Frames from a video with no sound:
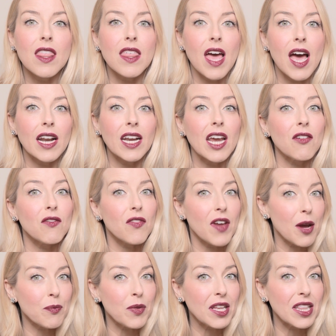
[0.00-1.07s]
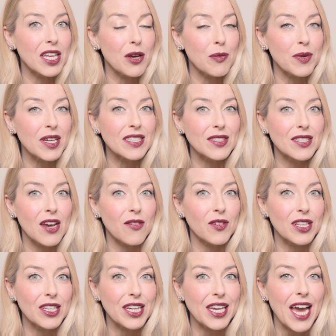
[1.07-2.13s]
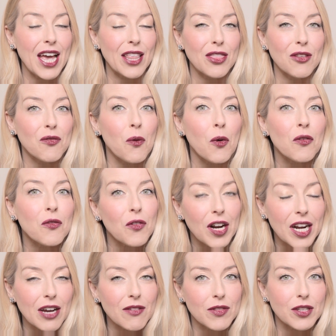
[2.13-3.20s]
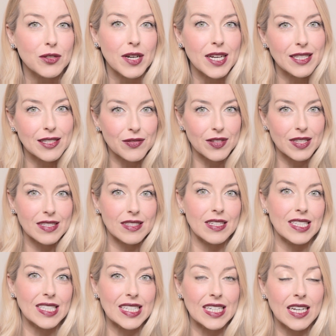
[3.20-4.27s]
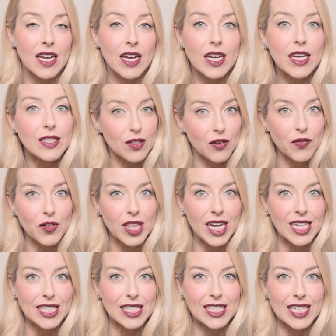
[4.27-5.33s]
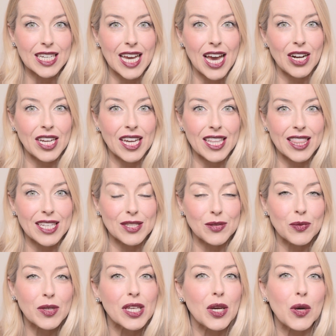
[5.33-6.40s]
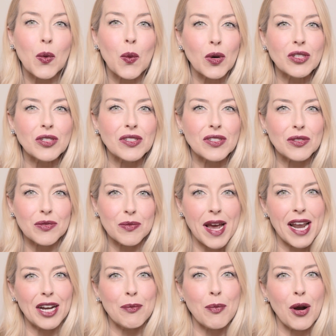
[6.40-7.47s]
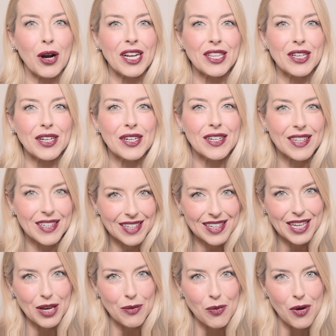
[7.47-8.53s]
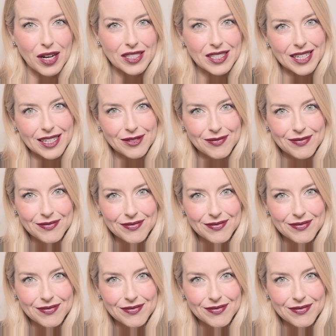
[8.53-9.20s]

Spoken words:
that a vampy lip is definitely at the forefront of the trends for the season. So if you'd like to see how to get this really gorgeous dramatic party look, keep watching.